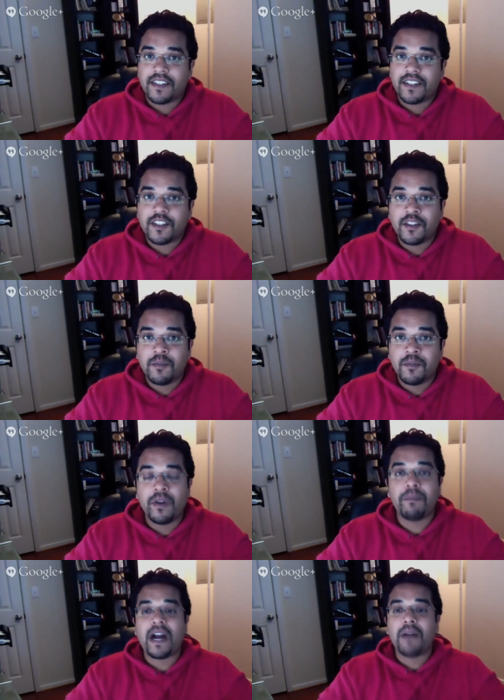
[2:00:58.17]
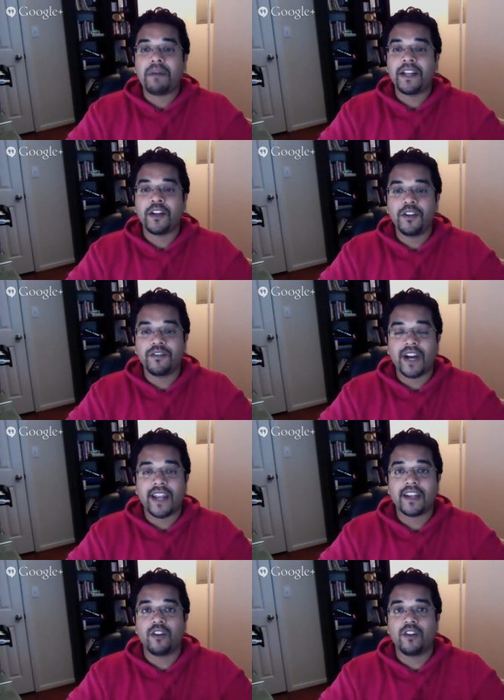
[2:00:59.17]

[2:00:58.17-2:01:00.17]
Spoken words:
This is the moment. Bob, I know you've got to go.